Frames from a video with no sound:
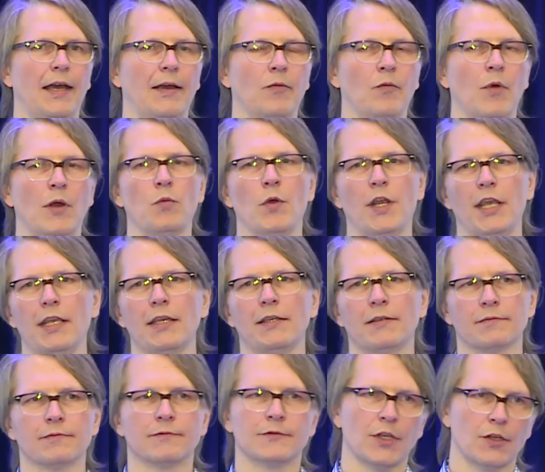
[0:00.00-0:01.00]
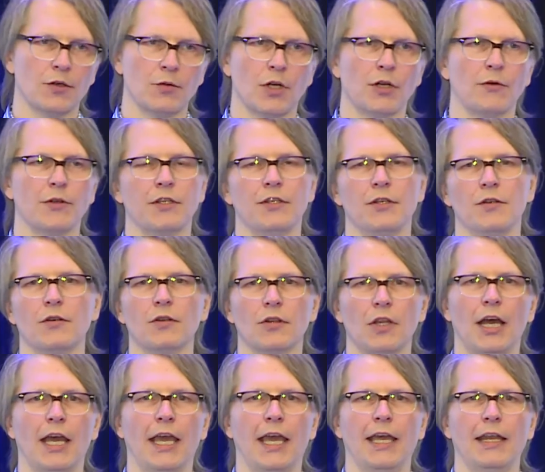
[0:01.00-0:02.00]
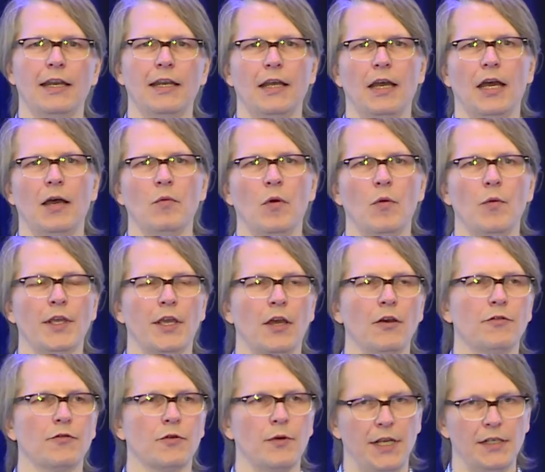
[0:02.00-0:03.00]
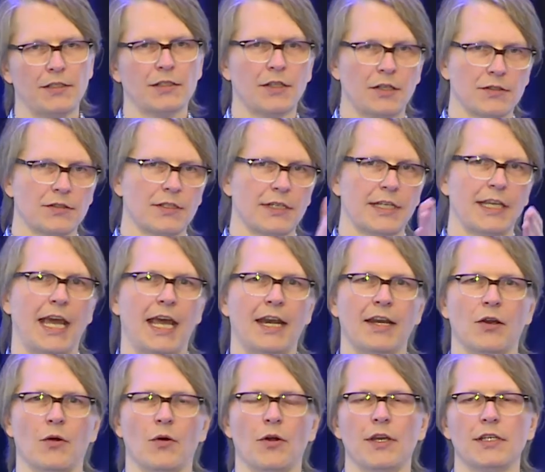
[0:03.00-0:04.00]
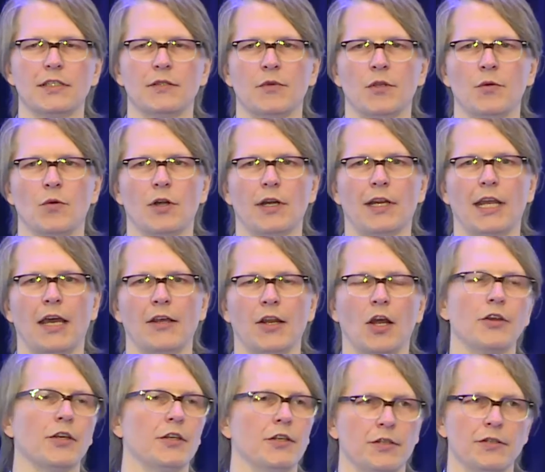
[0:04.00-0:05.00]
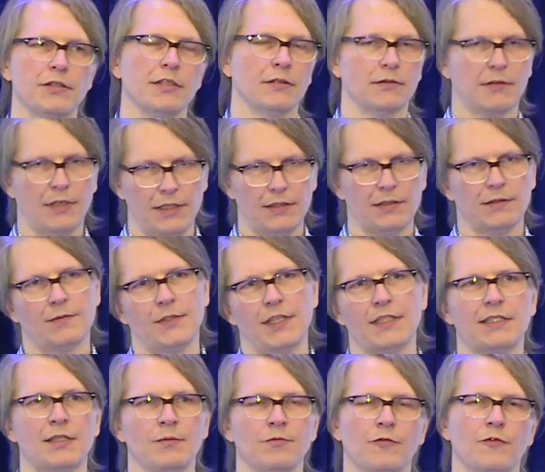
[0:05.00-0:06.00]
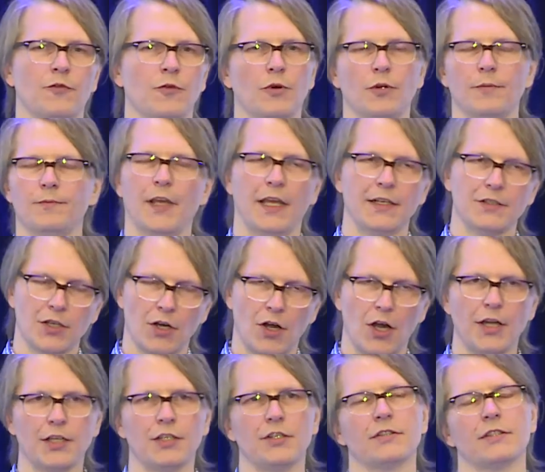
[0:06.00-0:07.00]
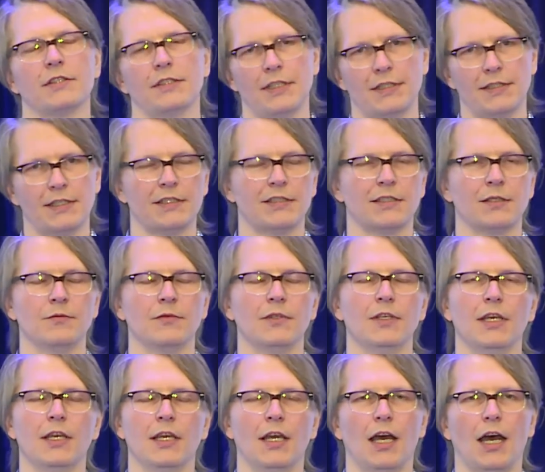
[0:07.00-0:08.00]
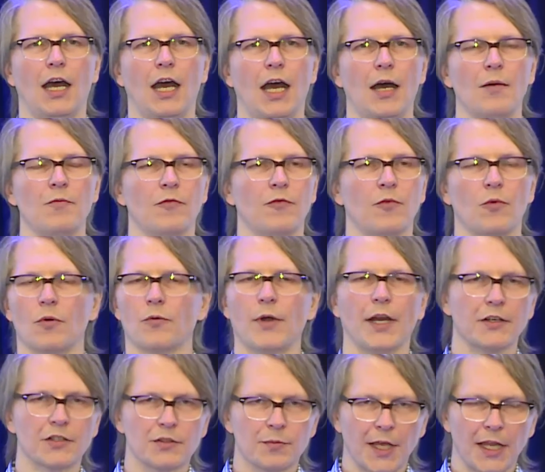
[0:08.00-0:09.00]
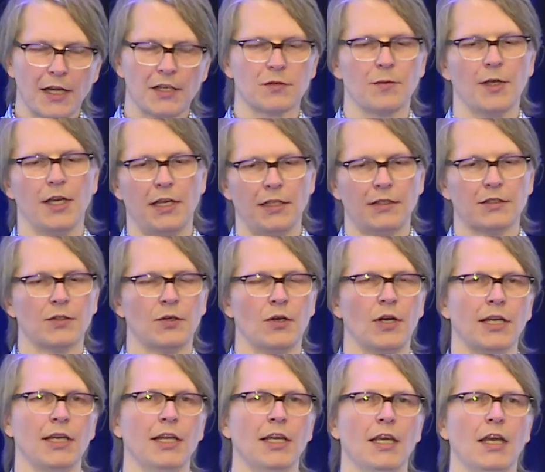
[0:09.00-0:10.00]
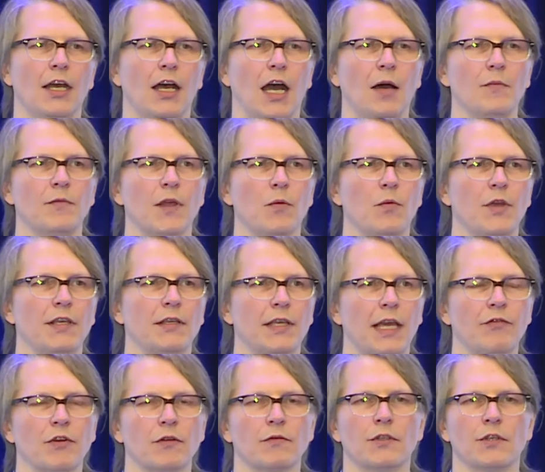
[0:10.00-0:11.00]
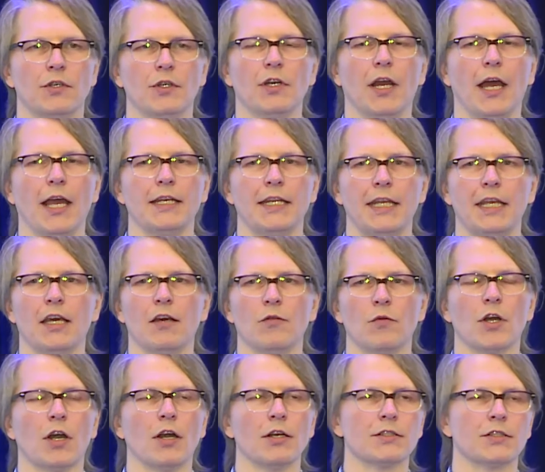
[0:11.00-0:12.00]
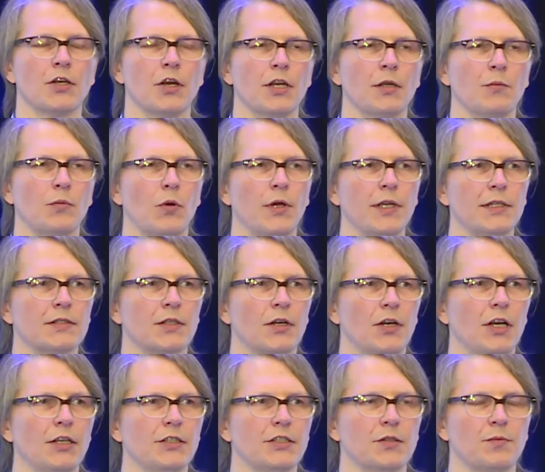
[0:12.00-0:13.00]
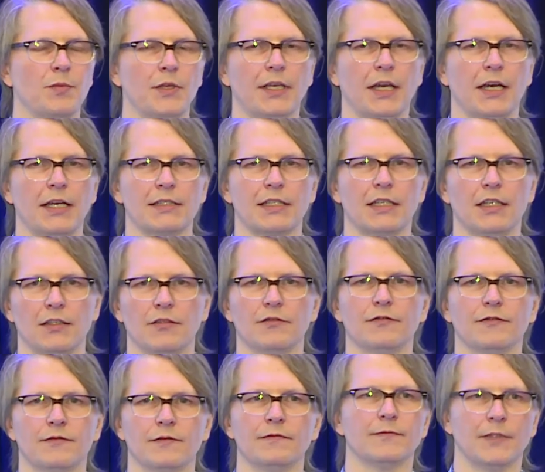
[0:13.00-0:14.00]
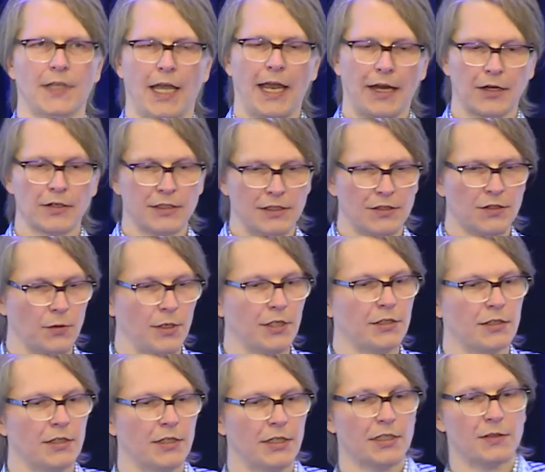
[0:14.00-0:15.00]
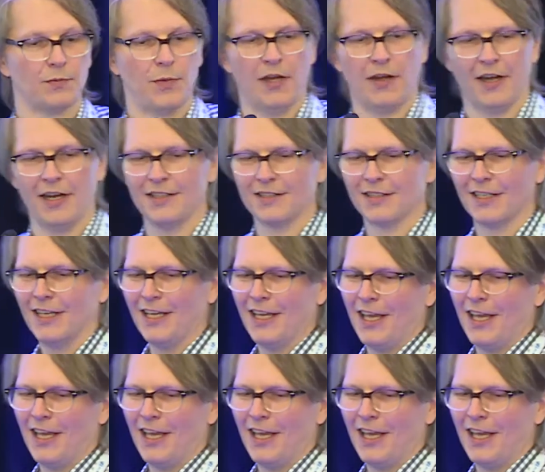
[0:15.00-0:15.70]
when we go to work with a new client, when we go through each of those sort of categories and we work out, are you using this system for HR, are you using this system for records management and so on, then we have a good idea of where our starting points are just because of the hacker's intuition and experience.